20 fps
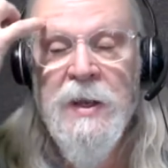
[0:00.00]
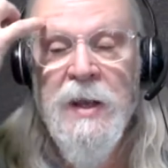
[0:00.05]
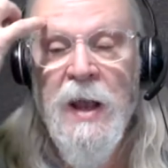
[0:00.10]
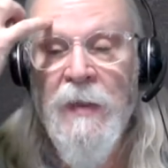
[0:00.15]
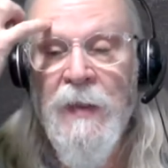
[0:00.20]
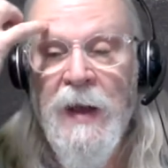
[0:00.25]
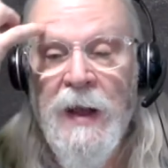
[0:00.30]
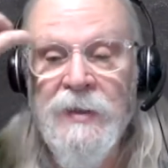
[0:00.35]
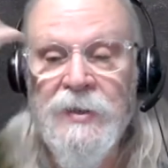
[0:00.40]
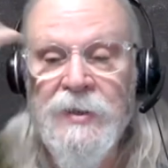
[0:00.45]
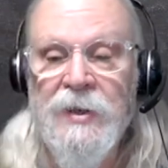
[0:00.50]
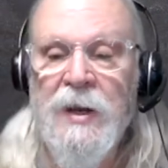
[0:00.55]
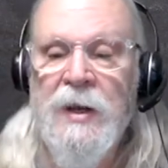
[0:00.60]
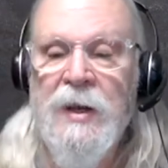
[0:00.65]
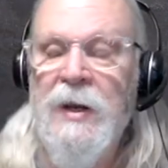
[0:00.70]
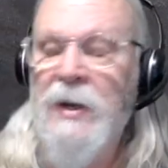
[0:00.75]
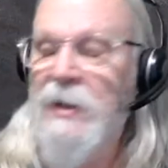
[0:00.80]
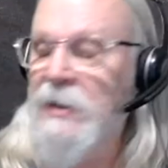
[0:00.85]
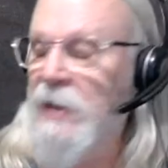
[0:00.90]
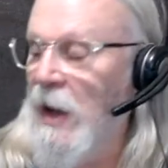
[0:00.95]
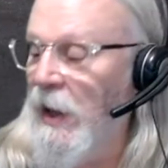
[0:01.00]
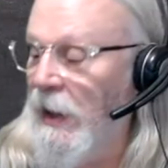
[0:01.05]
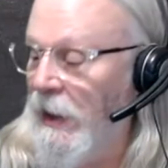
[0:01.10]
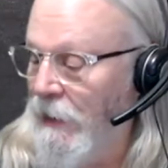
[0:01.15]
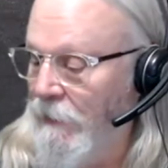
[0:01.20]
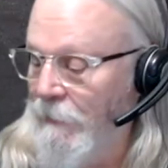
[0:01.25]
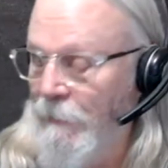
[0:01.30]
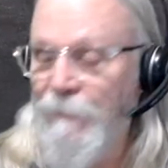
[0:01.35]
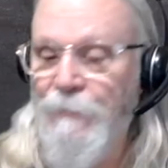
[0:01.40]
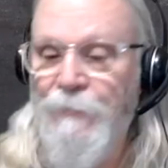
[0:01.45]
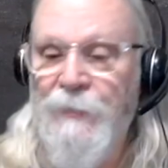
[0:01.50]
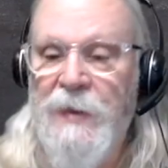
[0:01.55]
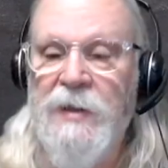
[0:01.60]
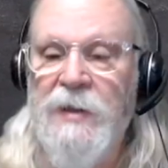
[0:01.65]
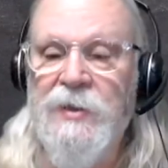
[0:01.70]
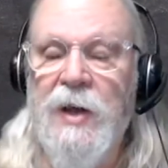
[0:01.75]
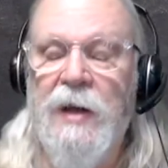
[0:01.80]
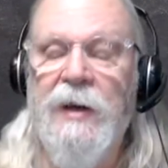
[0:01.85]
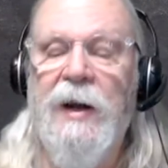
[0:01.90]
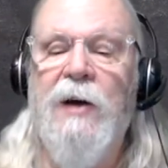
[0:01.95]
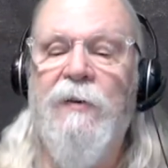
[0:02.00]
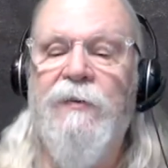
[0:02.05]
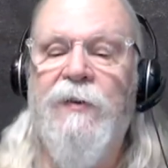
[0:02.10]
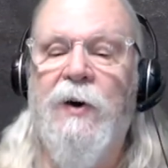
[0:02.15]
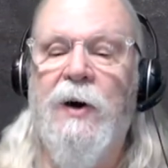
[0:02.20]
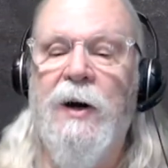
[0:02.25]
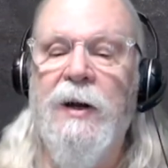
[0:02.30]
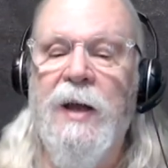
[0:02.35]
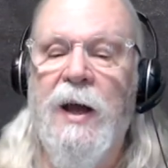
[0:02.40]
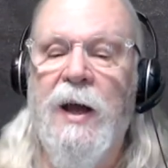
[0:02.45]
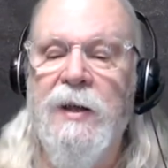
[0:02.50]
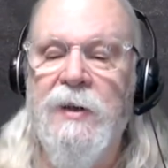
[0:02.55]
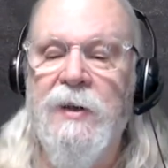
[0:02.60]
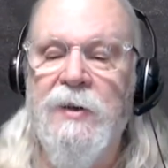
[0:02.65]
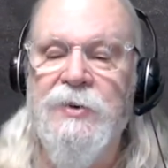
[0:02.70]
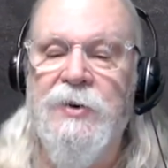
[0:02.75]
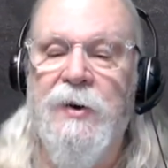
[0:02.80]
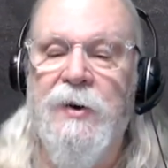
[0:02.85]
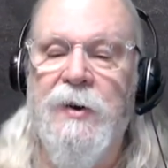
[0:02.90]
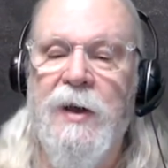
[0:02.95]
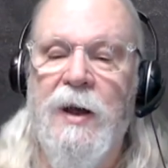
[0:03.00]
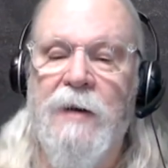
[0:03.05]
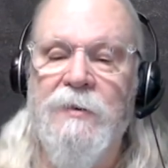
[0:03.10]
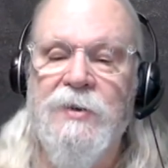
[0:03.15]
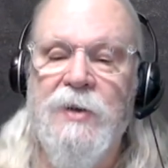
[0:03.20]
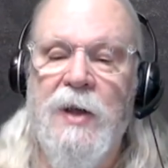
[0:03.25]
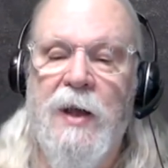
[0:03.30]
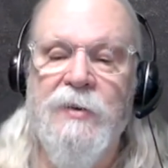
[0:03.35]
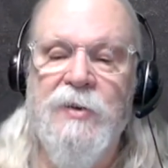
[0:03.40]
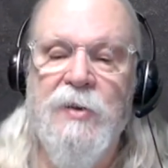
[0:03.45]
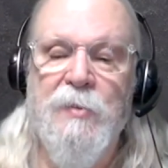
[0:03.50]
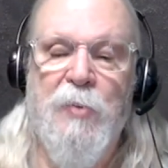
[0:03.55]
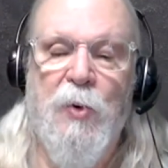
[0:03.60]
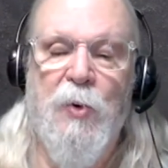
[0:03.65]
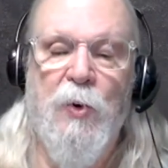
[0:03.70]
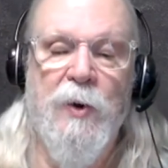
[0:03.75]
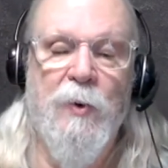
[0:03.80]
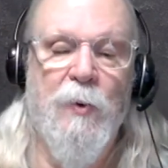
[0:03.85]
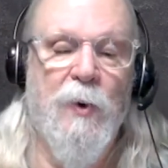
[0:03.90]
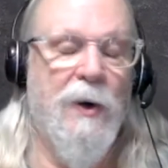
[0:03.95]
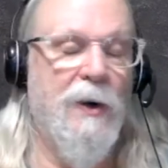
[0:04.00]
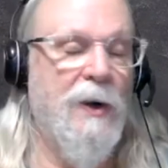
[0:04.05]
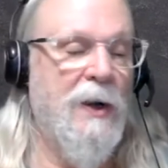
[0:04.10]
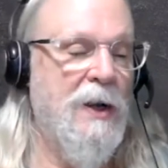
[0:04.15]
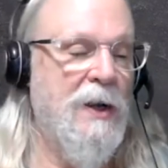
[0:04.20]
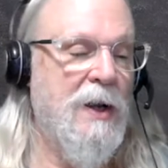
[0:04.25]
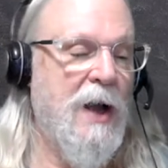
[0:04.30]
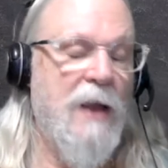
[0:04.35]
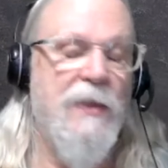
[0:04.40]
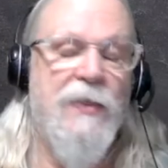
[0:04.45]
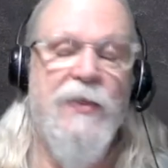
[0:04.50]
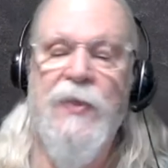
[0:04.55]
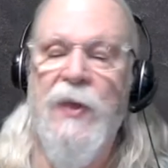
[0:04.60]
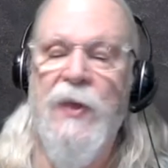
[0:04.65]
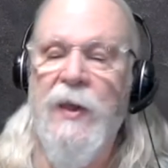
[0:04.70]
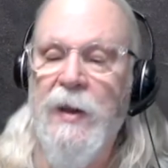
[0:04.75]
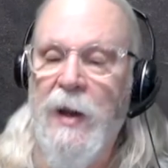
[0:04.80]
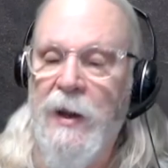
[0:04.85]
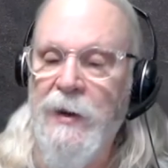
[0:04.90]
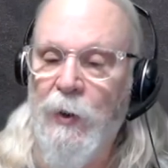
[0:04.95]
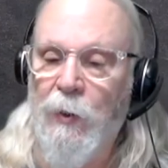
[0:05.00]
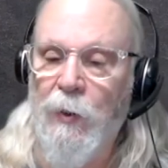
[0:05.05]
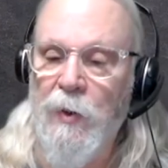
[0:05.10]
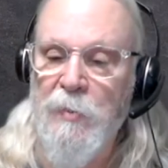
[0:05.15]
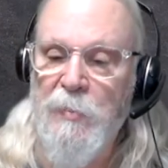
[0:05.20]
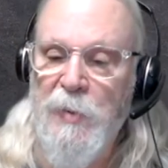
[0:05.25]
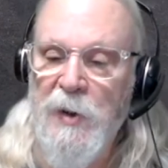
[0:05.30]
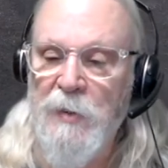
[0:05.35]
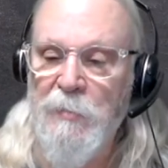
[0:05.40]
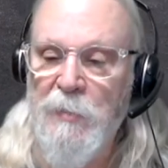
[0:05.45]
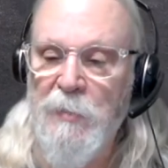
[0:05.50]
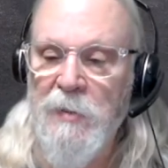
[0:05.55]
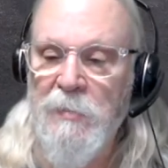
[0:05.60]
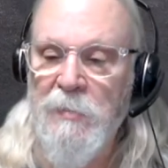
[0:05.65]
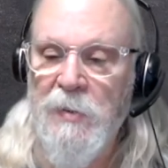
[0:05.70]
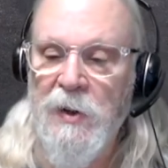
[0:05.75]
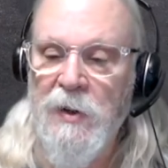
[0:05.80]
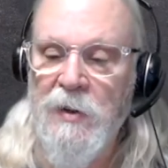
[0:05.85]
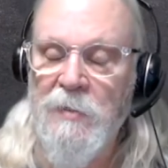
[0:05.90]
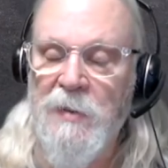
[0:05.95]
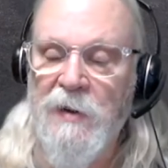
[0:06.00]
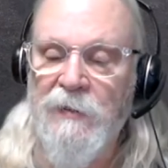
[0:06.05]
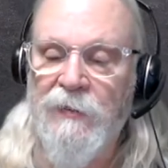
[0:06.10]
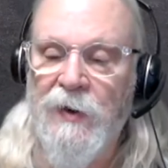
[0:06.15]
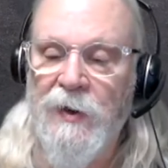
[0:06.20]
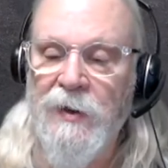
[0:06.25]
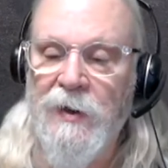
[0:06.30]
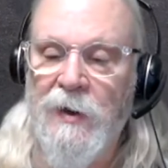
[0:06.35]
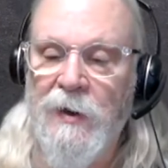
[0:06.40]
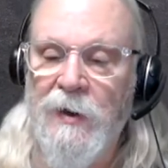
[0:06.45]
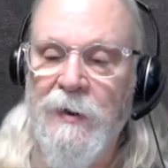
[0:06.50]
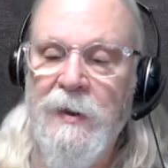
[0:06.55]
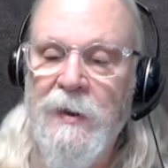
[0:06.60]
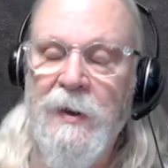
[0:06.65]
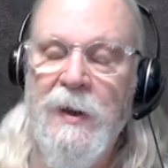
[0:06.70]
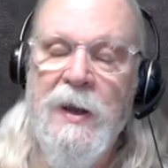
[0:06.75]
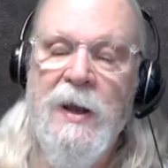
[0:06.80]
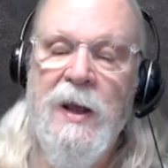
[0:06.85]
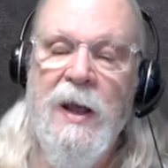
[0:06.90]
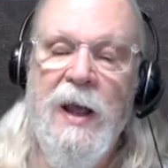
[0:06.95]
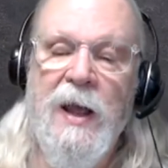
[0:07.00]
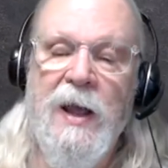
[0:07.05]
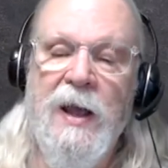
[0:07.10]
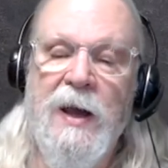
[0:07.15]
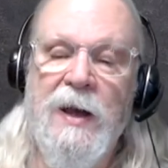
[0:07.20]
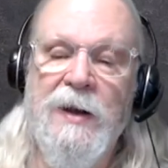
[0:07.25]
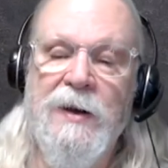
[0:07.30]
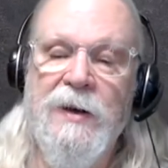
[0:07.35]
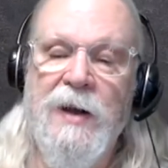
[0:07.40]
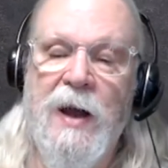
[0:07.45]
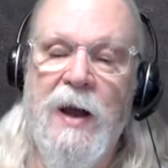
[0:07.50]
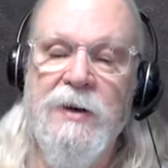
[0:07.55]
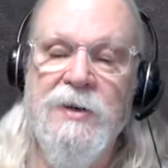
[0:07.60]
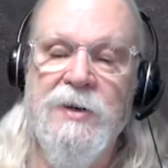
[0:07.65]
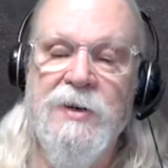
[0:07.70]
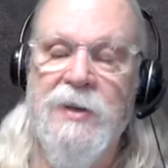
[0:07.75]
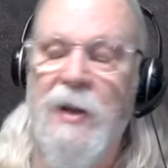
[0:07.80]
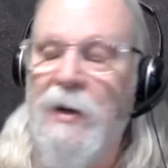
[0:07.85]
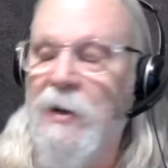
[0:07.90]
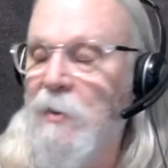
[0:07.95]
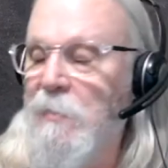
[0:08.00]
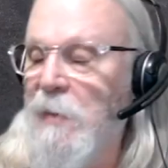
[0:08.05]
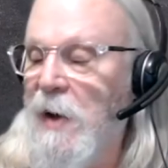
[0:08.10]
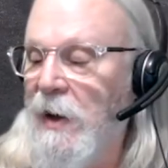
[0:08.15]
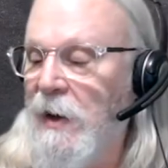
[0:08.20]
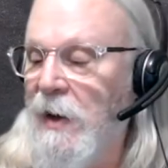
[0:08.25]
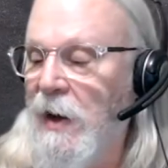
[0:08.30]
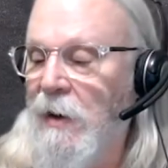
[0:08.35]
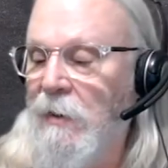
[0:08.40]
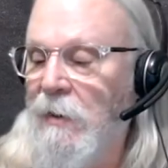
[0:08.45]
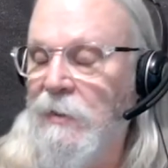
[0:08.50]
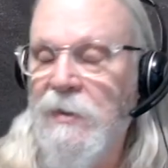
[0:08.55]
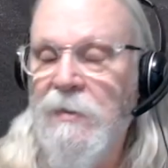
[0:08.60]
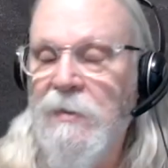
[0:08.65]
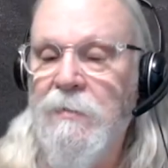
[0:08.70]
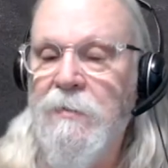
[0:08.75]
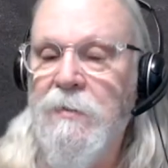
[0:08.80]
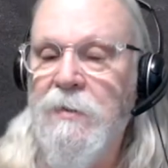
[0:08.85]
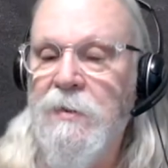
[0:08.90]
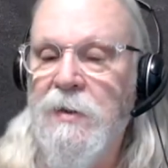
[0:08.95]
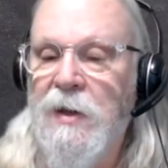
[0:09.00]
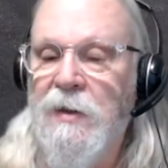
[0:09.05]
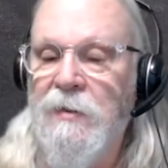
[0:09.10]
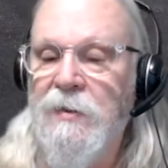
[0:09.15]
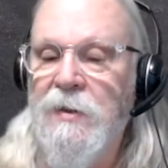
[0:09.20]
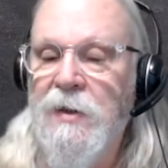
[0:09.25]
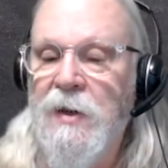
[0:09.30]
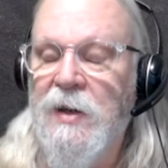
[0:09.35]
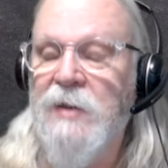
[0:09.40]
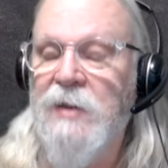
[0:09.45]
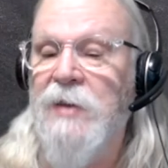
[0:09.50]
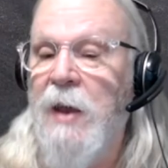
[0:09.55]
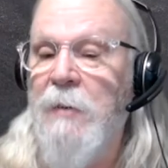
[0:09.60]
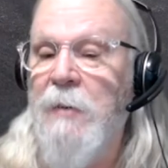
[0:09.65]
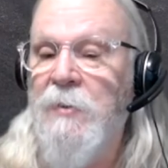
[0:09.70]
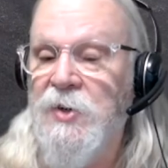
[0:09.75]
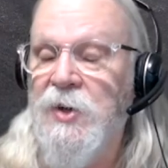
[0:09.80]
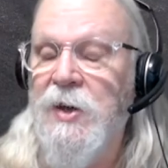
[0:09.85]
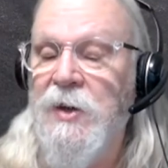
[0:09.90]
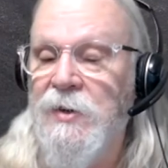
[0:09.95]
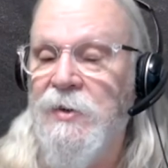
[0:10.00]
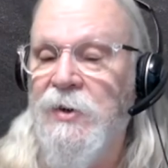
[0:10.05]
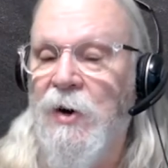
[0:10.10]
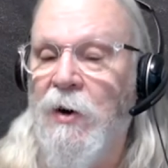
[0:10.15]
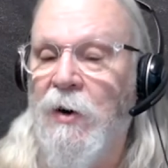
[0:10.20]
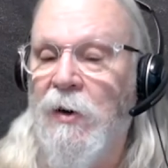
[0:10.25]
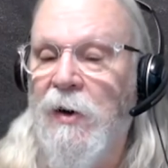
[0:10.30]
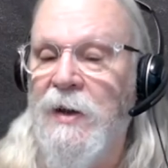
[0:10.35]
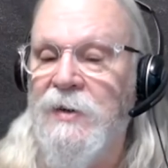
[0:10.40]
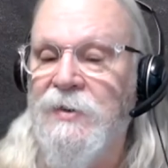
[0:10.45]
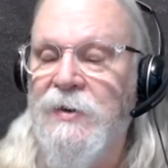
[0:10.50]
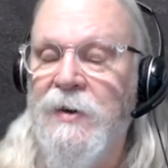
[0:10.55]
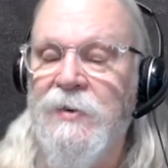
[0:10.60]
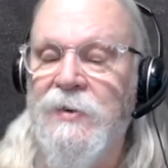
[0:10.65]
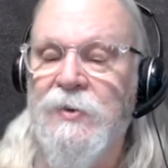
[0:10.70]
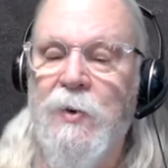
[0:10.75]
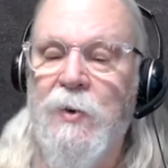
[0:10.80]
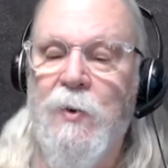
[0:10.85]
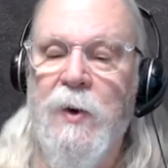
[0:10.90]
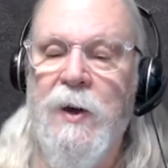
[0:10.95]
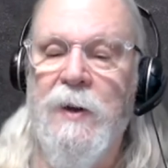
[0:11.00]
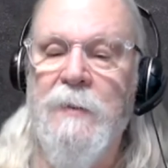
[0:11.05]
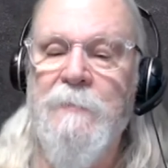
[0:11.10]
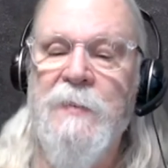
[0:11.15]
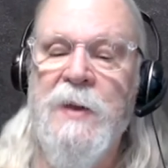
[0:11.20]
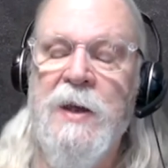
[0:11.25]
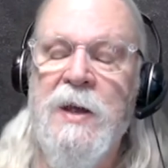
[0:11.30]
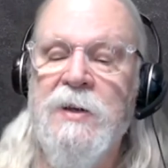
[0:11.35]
And that's kind of how far I got yesterday. I was at the point where I think I know where the pin might be in my front yard, and now I just got to go back out because it was getting dark last night, so I quit.